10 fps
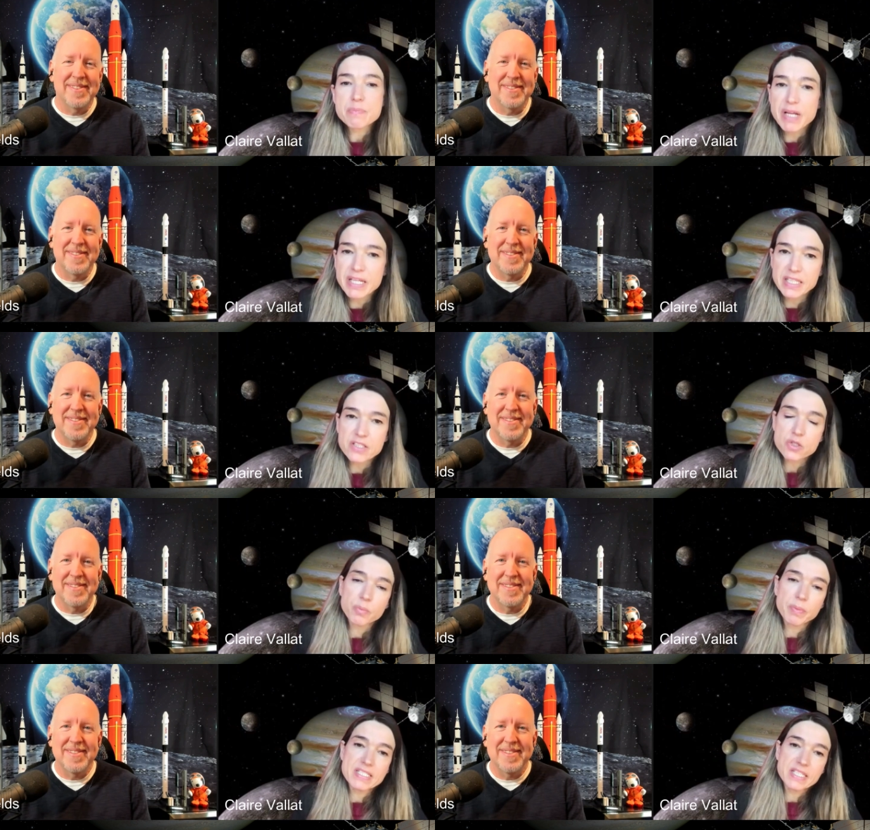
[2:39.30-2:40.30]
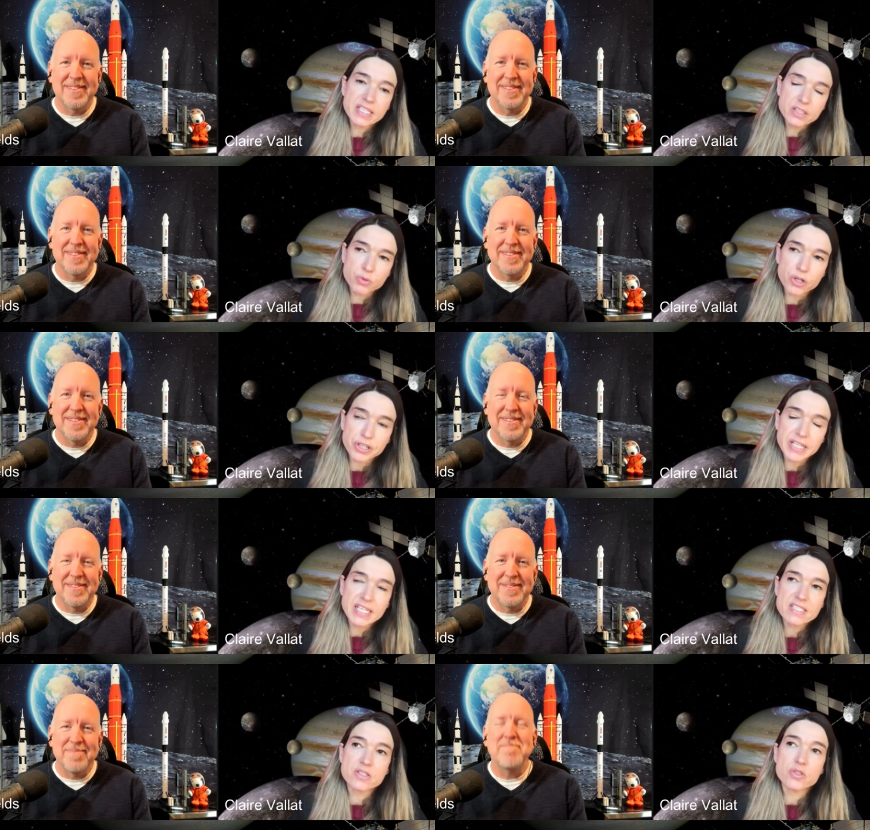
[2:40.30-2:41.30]
Speaker 1: planning. So basically to
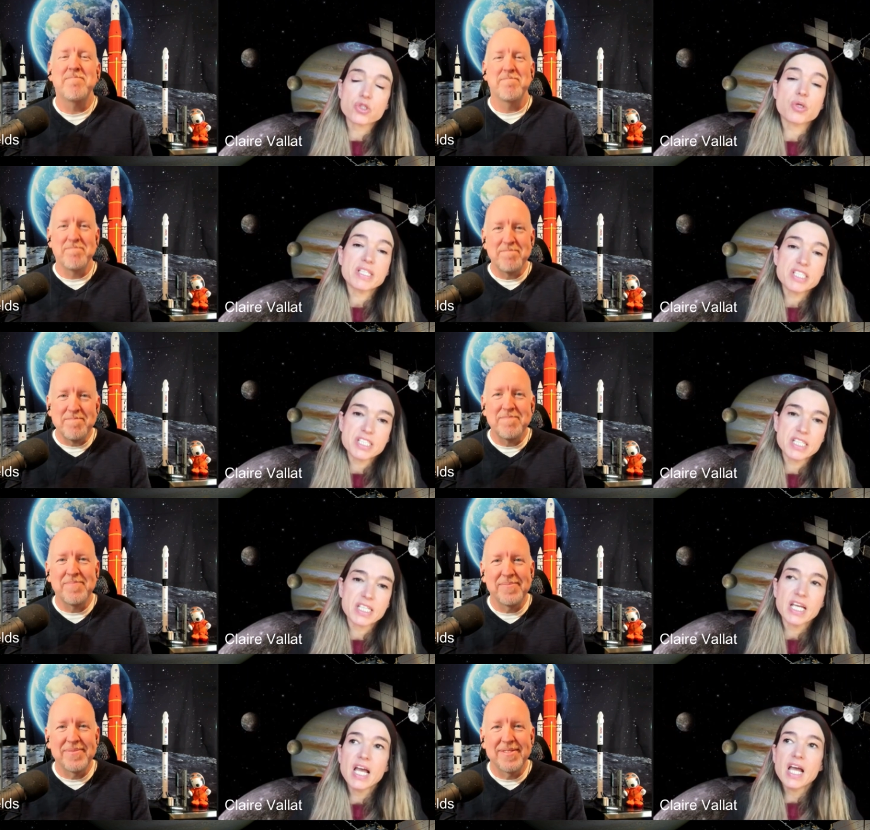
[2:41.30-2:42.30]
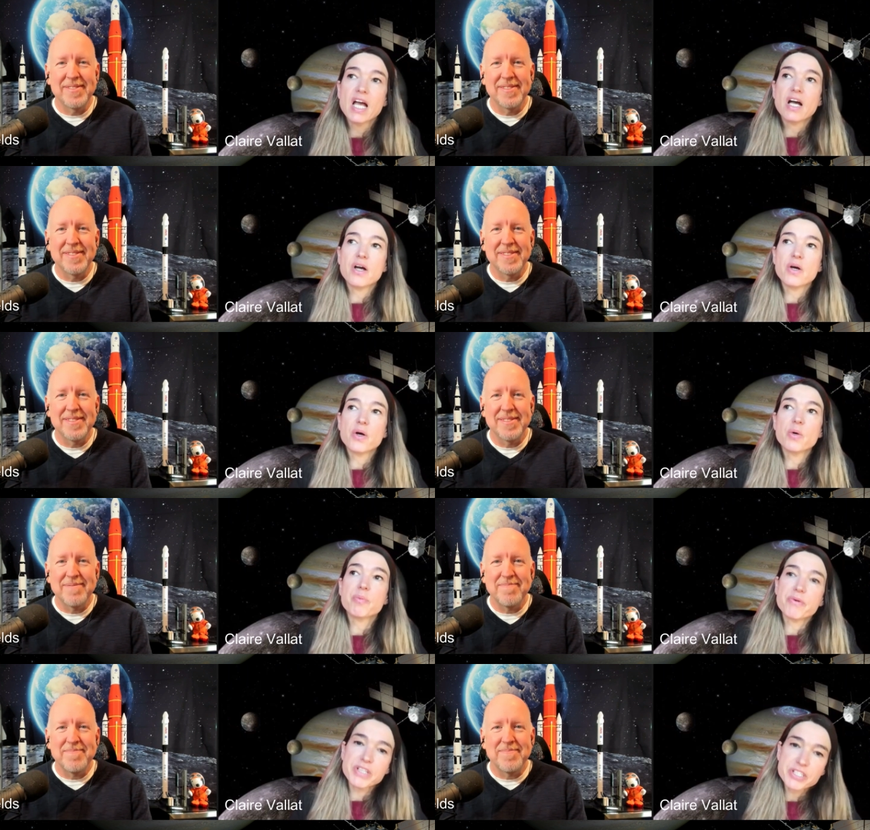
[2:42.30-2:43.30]
organize the strategic
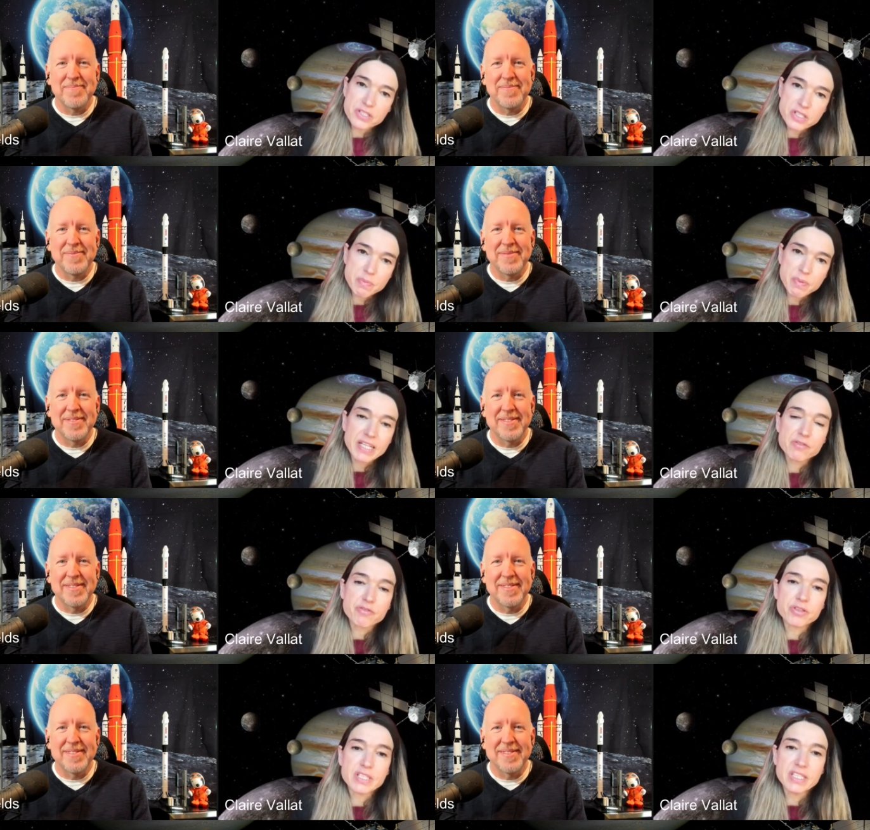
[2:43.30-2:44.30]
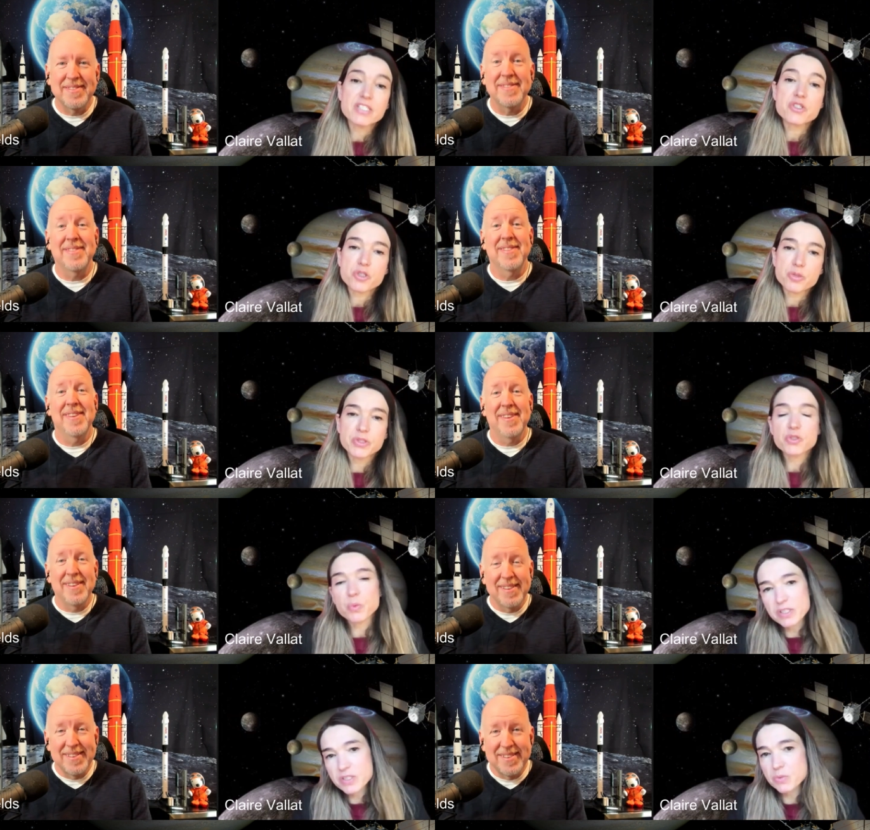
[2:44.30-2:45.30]
operations plan for the instruments
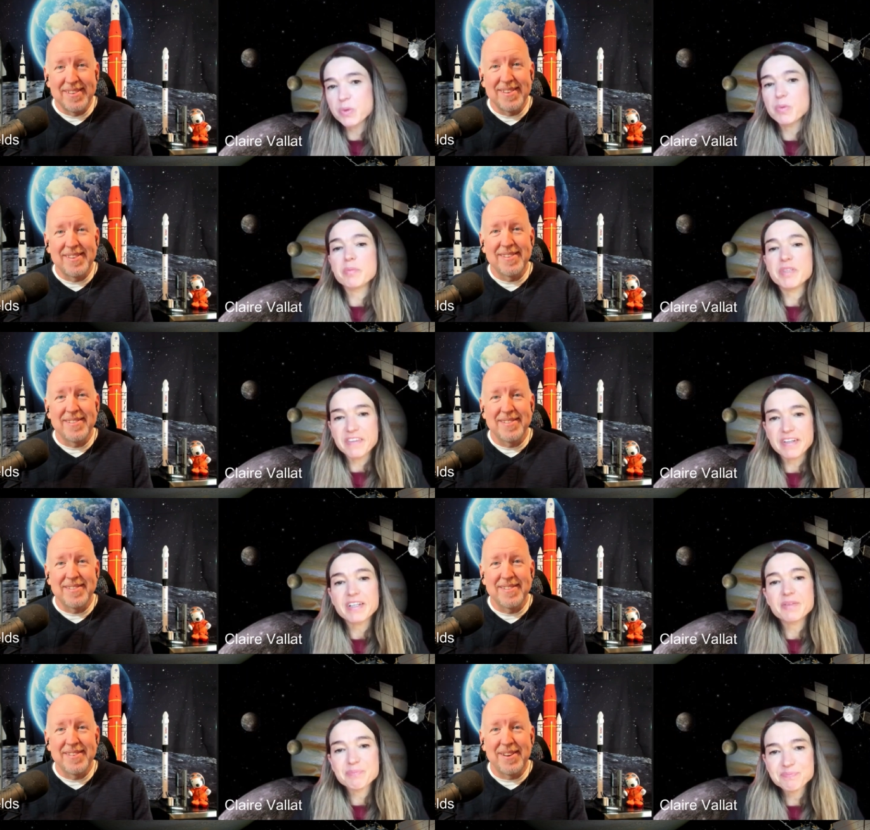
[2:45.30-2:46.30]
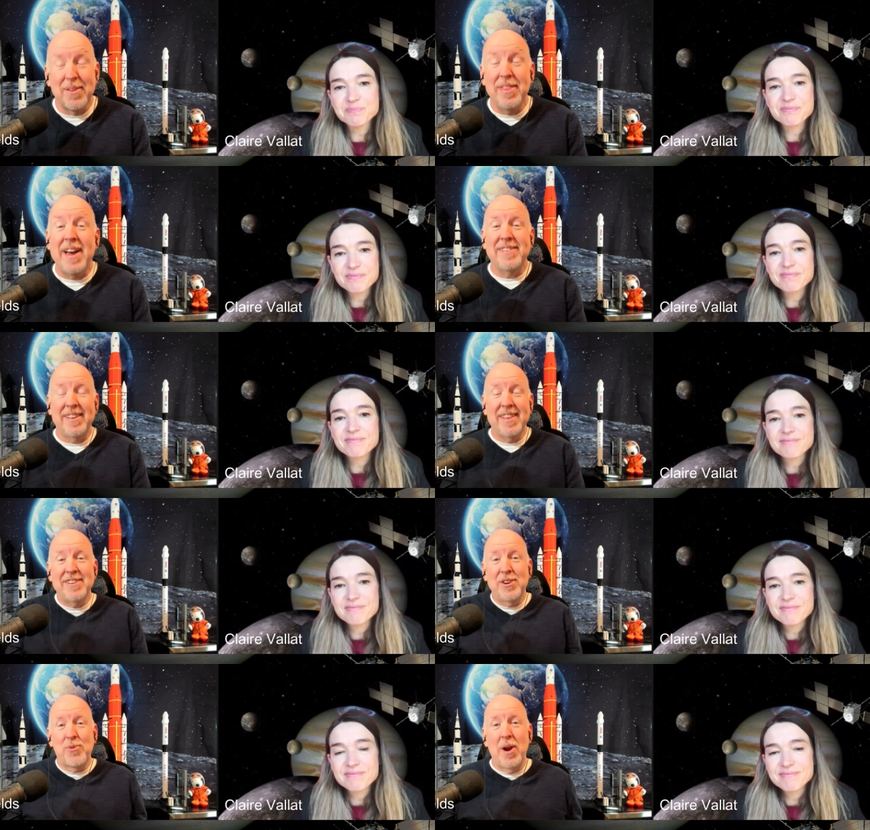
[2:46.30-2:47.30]
Speaker 2: once we will be there. Oh, that's
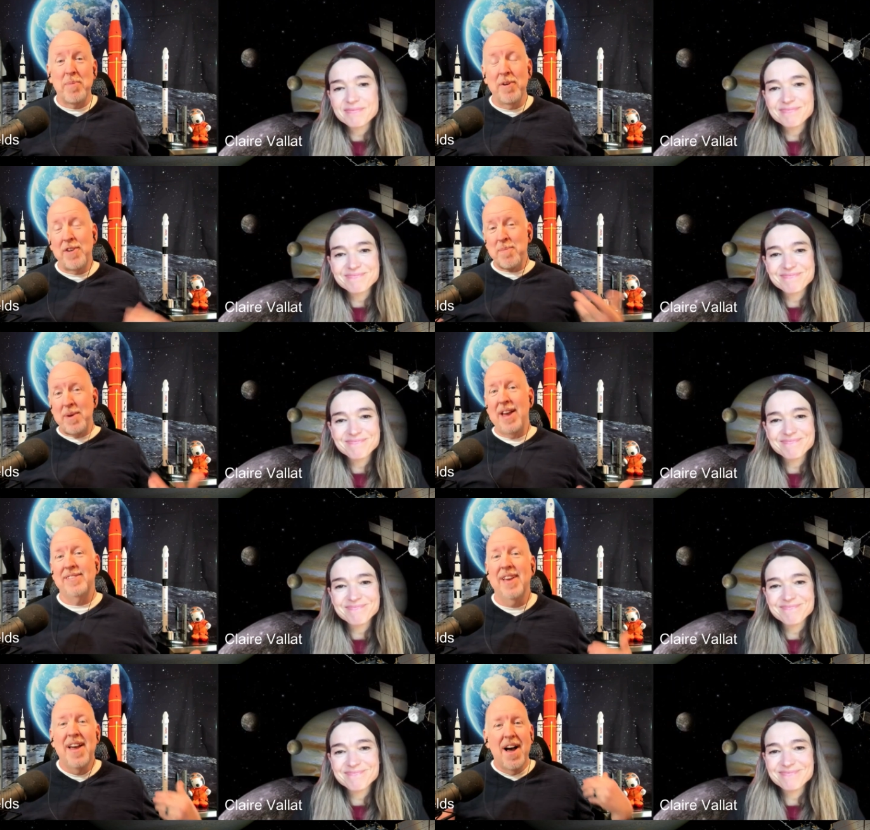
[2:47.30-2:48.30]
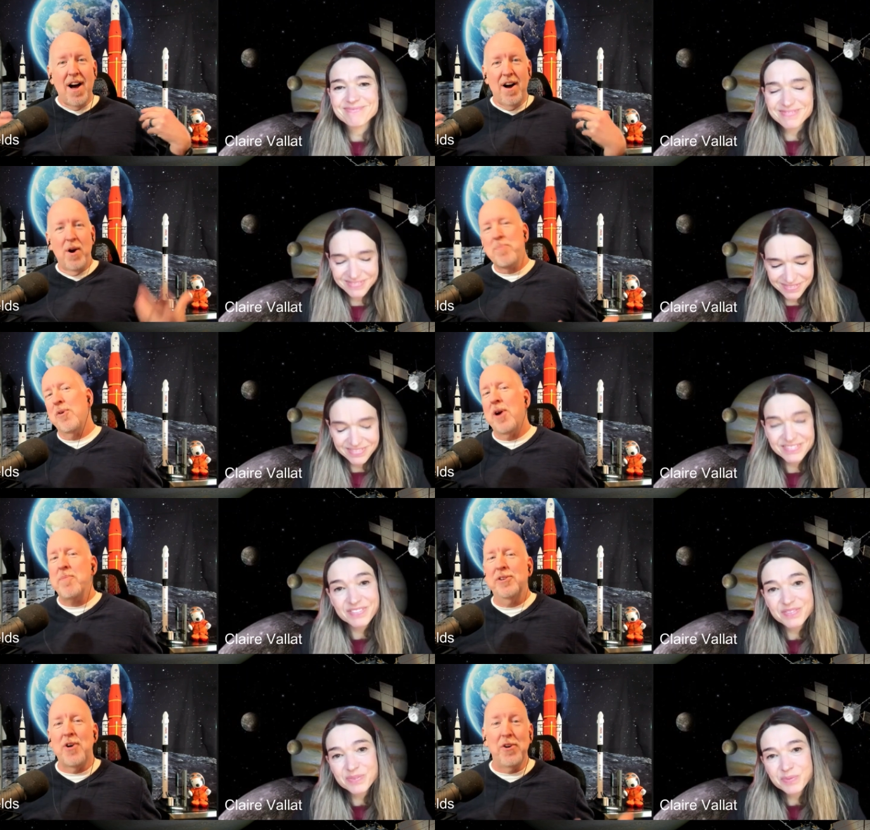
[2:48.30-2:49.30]
incredible. If I may ask, our program
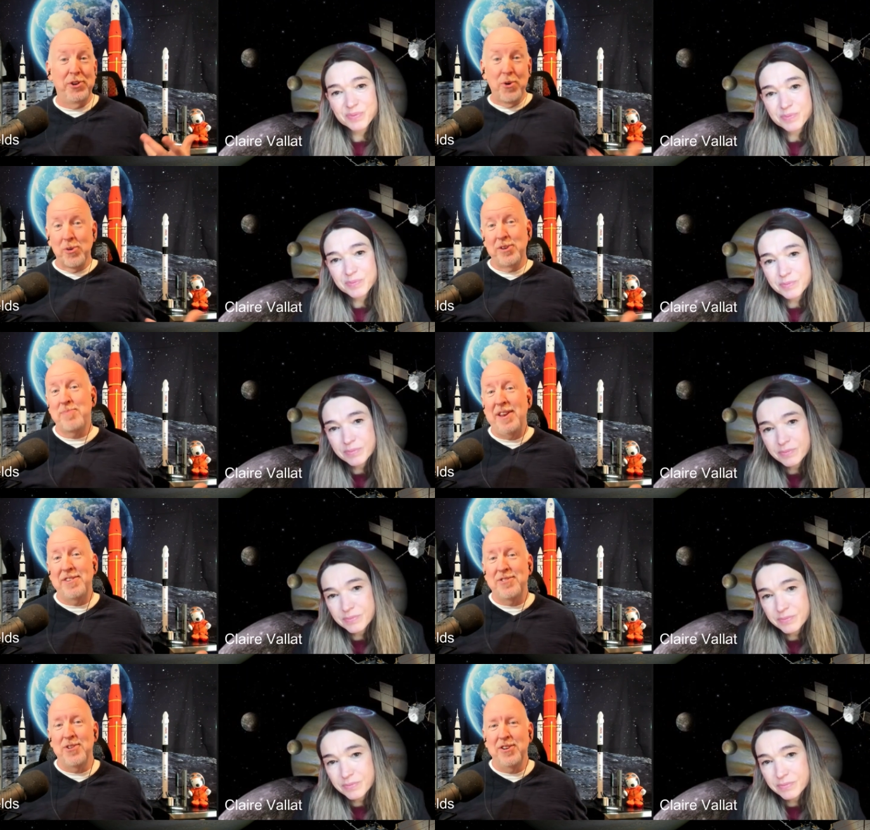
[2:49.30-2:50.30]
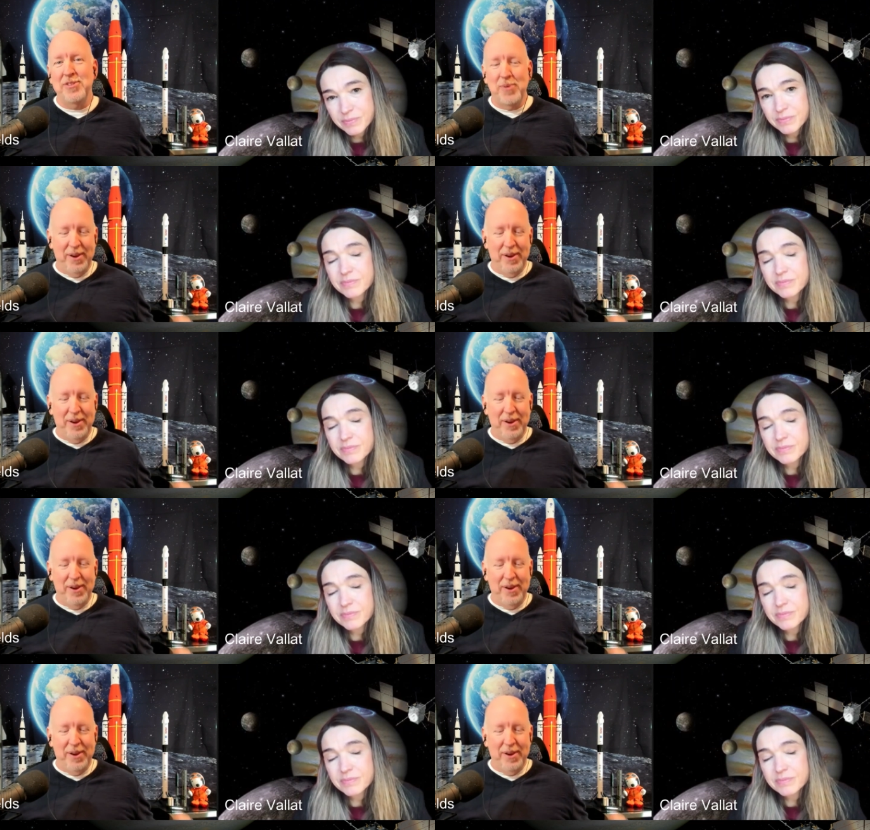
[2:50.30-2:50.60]
is called Your Space Journey. So we